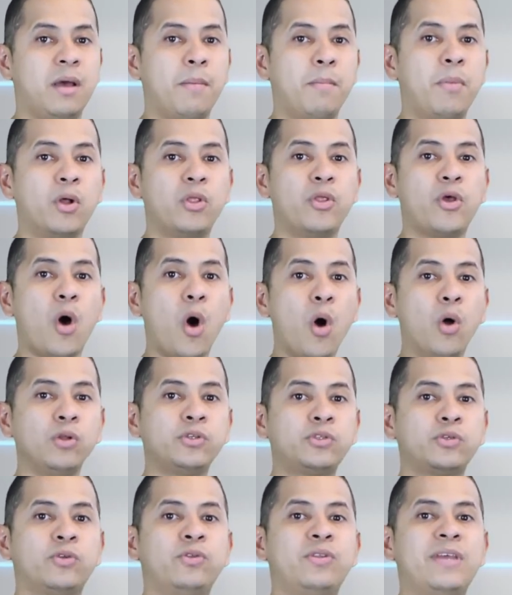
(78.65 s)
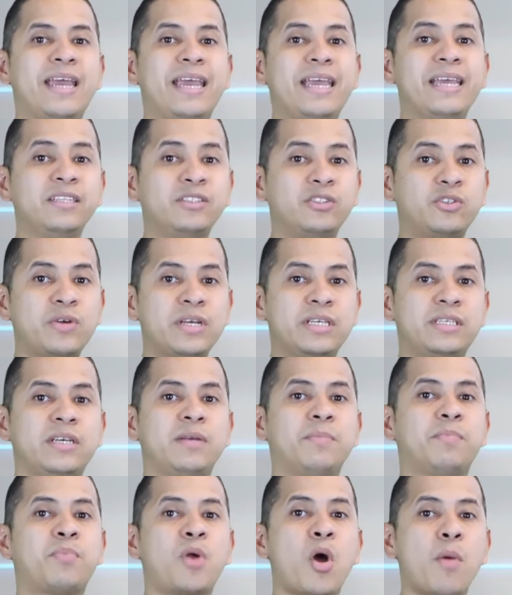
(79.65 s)
but also the
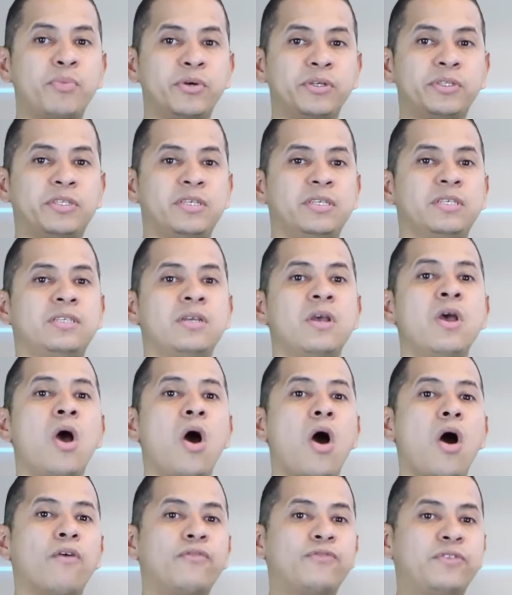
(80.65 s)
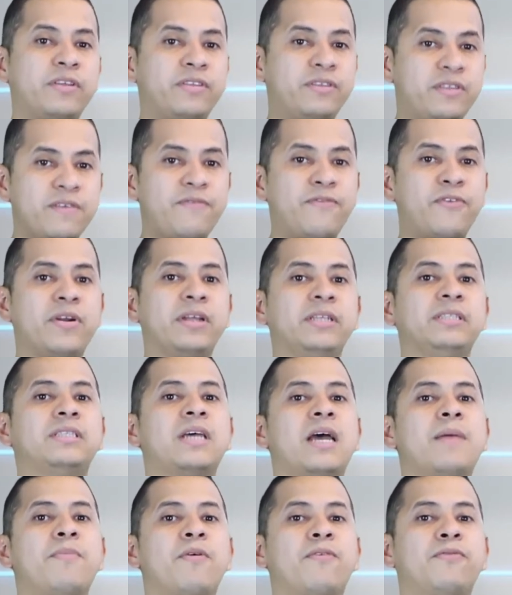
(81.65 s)
intrinsic properties of the different
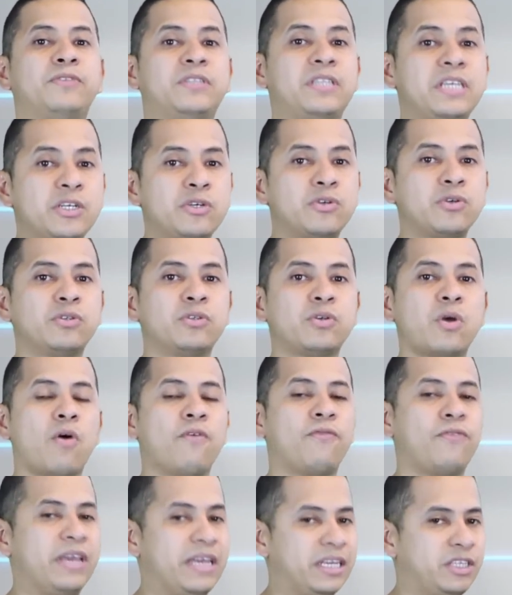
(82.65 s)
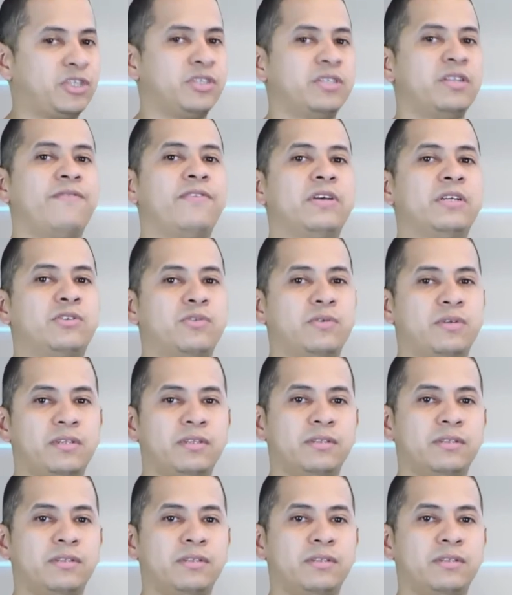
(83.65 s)
type of tissues of each individual.